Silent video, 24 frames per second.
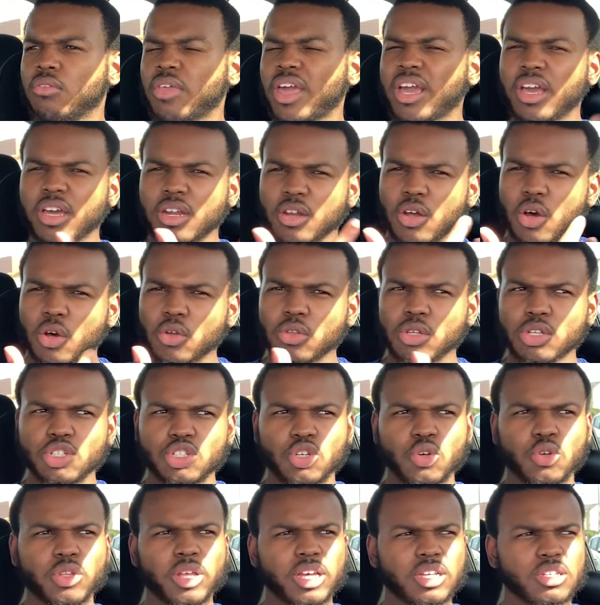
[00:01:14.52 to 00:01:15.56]
they couldn't hold the
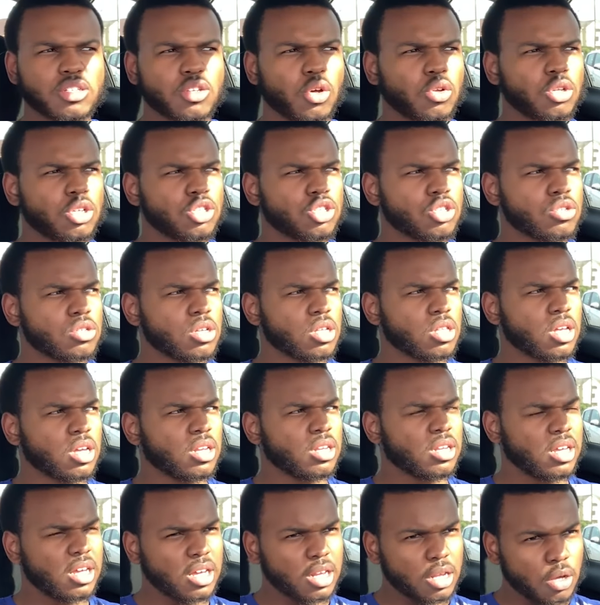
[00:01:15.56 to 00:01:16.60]
shoe and they sold the shoes that they
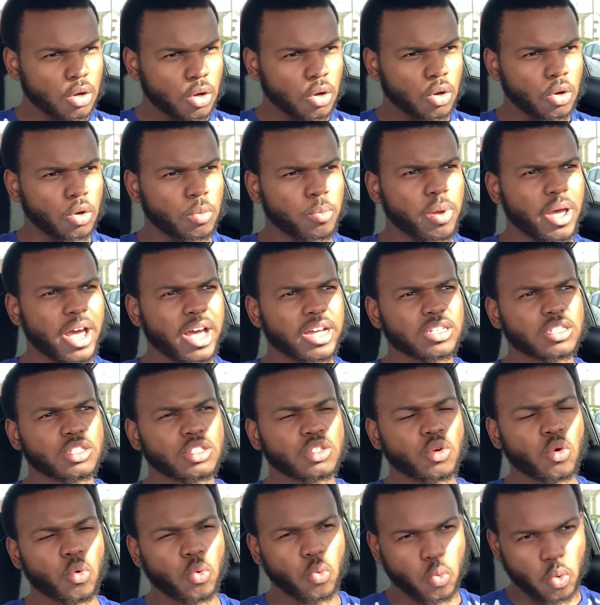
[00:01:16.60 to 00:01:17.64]
did hold
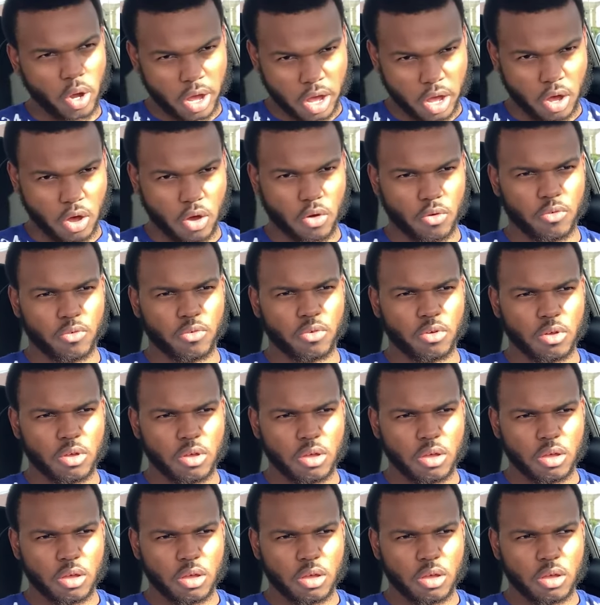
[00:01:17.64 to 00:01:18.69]
past
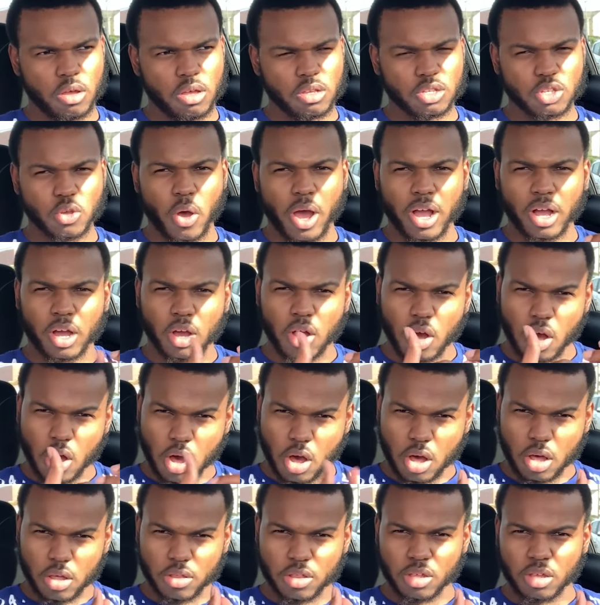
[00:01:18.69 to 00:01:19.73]
12. So I
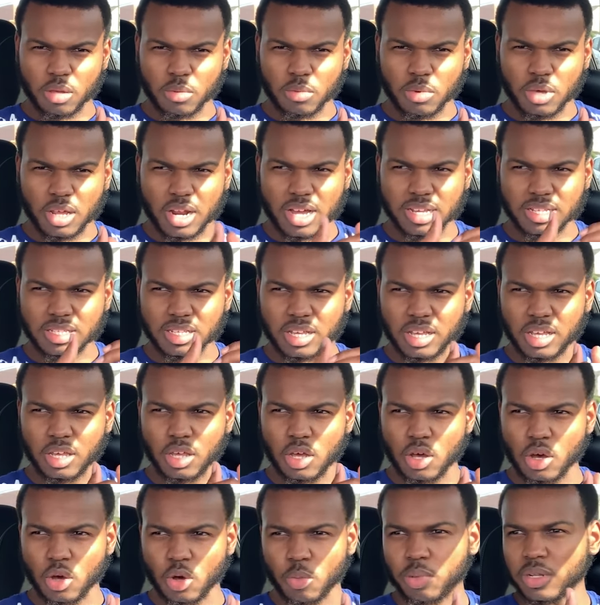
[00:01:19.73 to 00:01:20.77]
call them and I say,
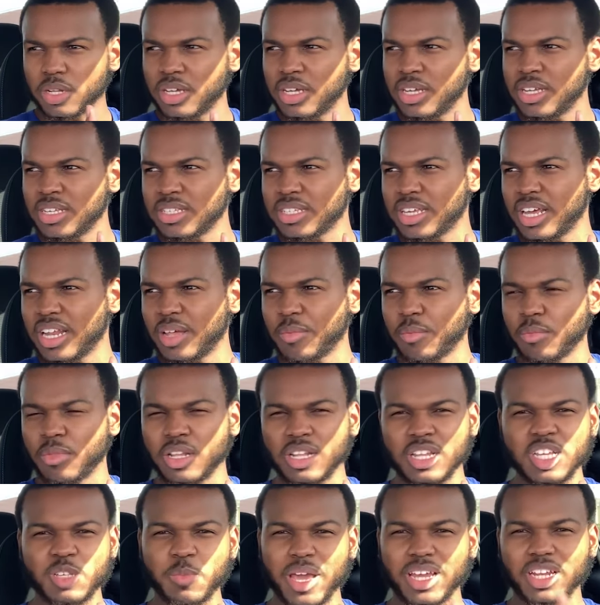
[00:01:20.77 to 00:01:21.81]
yo, please can
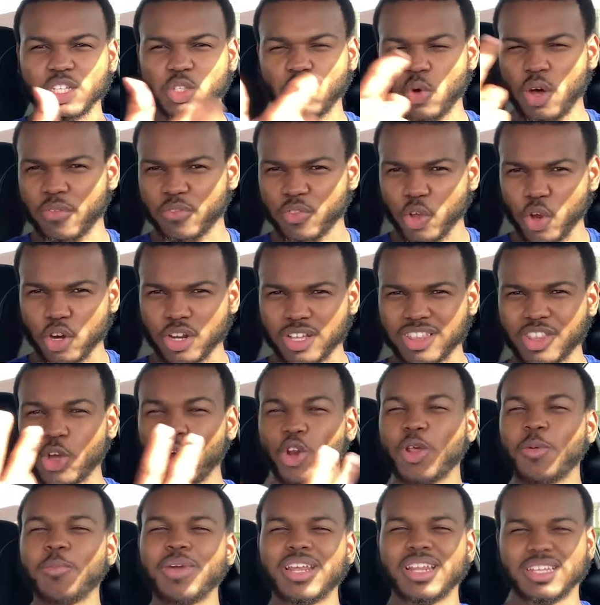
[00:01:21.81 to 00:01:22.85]
at least make it to 12:30.
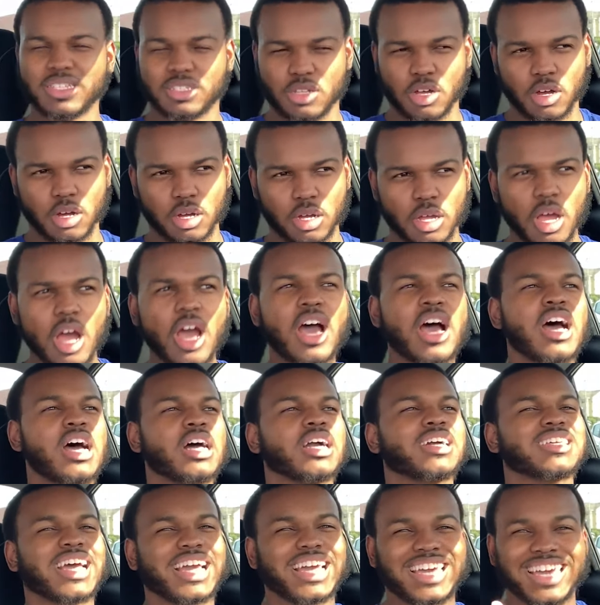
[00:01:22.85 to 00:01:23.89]
30 minutes, dog.
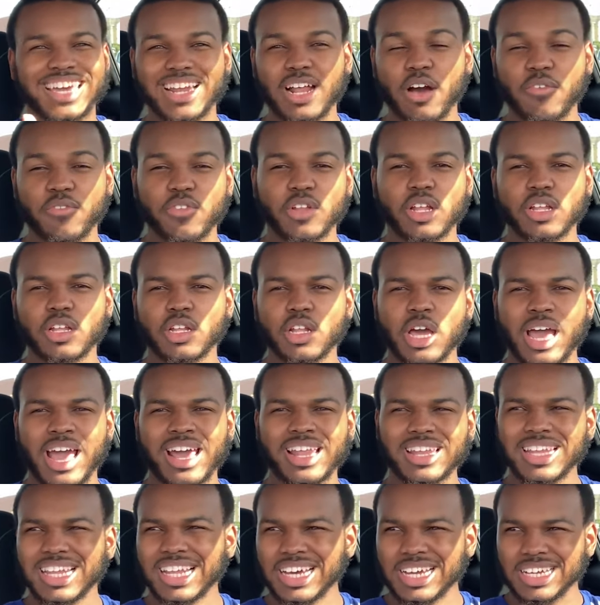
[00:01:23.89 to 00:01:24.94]
Because I get off
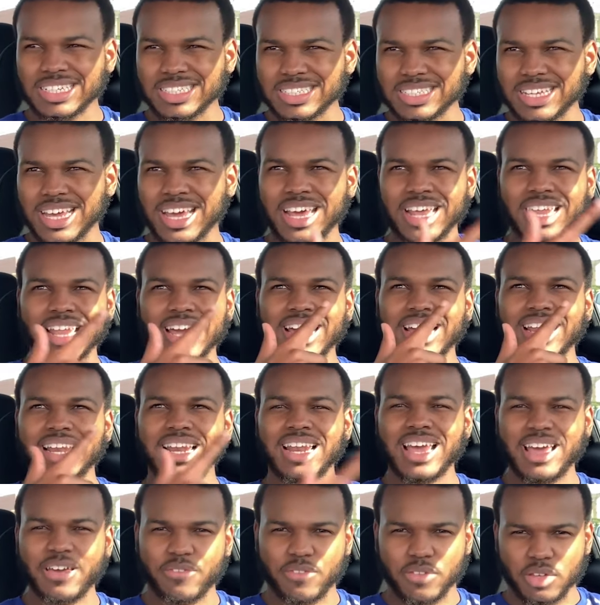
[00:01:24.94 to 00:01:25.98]
at lunch at like
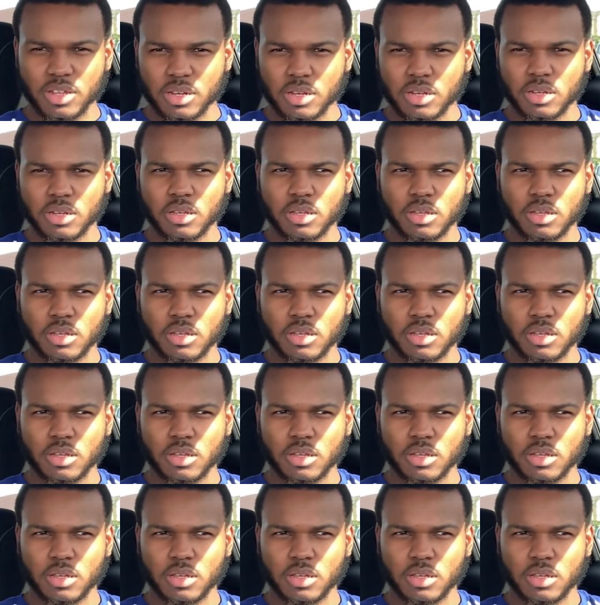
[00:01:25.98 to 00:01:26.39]
11.